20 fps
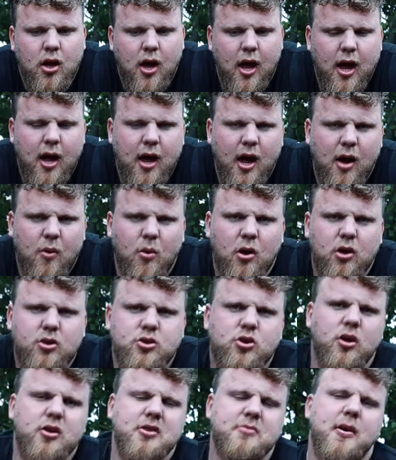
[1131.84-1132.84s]
at World
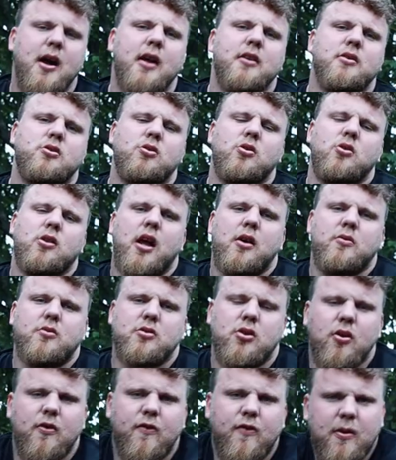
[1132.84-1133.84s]
Strongest Man. So that was
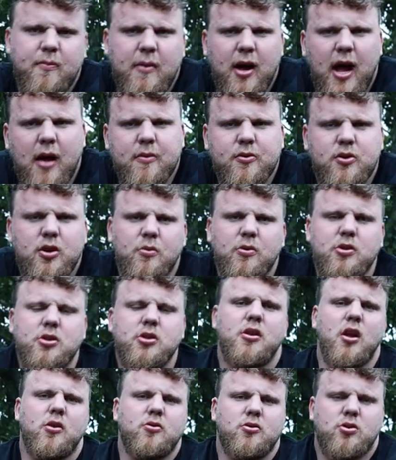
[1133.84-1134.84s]
a good thing. My hamstring was
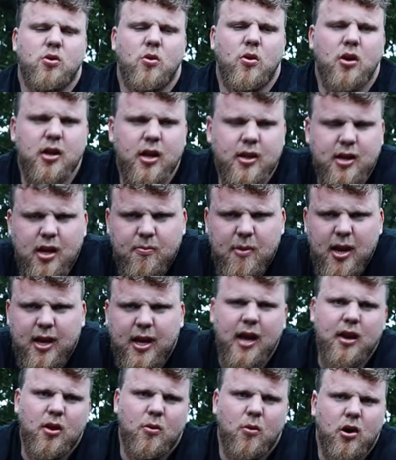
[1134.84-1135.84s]
still sore. It didn't make it any